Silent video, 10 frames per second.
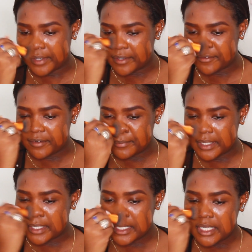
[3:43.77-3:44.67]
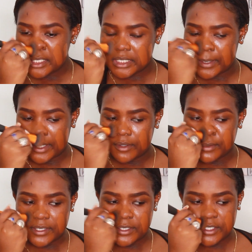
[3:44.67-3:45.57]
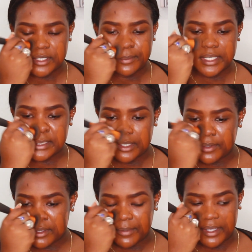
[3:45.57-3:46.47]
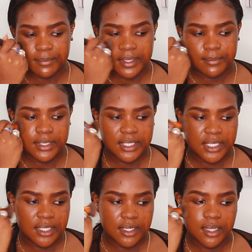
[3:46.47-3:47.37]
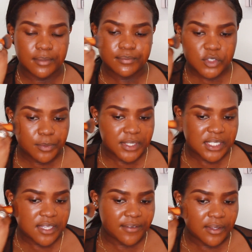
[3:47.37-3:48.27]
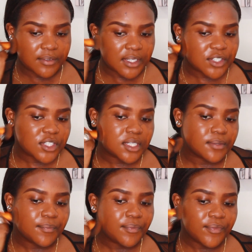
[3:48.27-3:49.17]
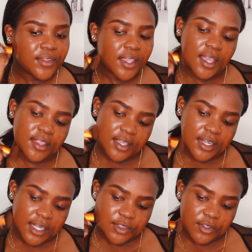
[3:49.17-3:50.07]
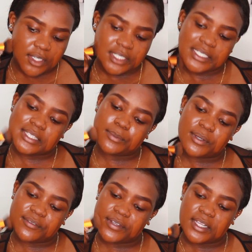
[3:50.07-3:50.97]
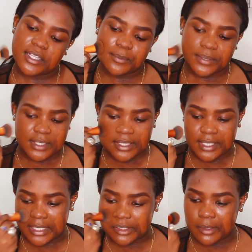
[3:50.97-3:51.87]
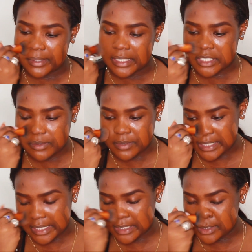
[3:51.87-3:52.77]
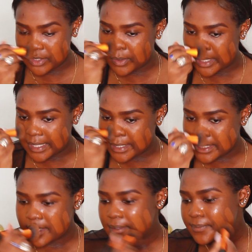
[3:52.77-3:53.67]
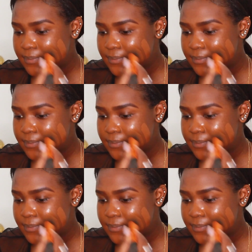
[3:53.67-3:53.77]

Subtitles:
red for me, so I always used to mix it with my Maybelline Superstay foundation, and then I thought I'd get the perfect color, but then that combination was actually too light.